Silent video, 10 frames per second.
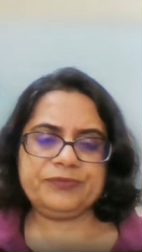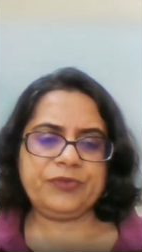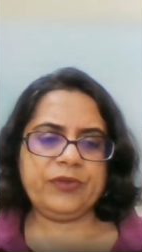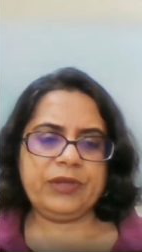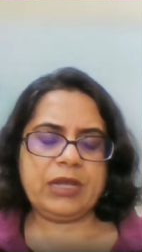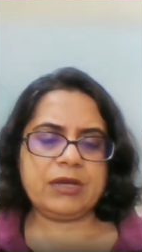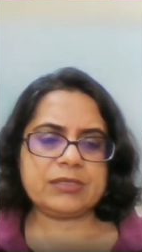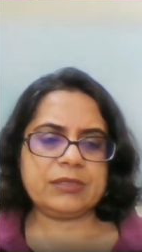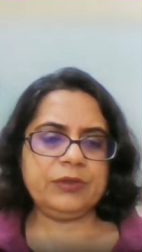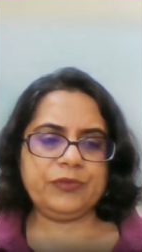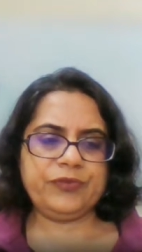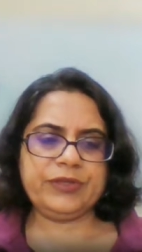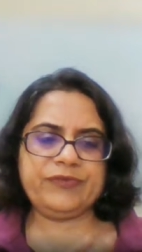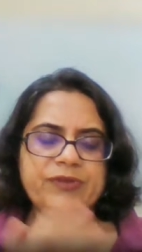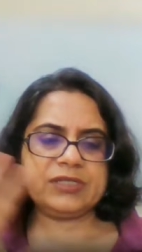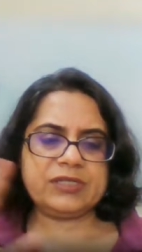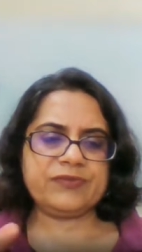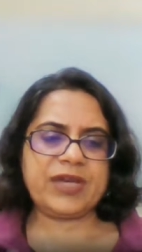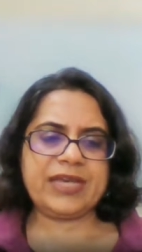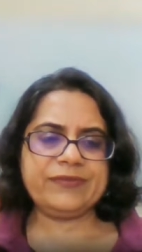for the last you know for the first
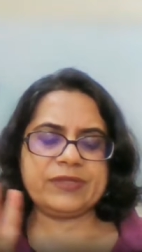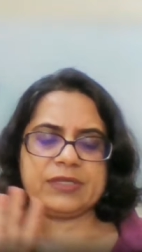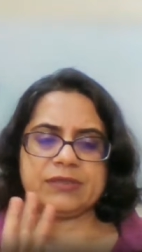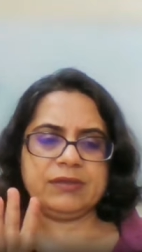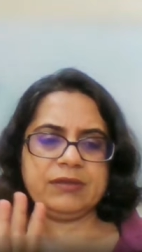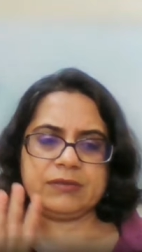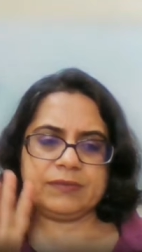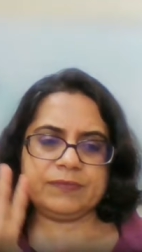five six years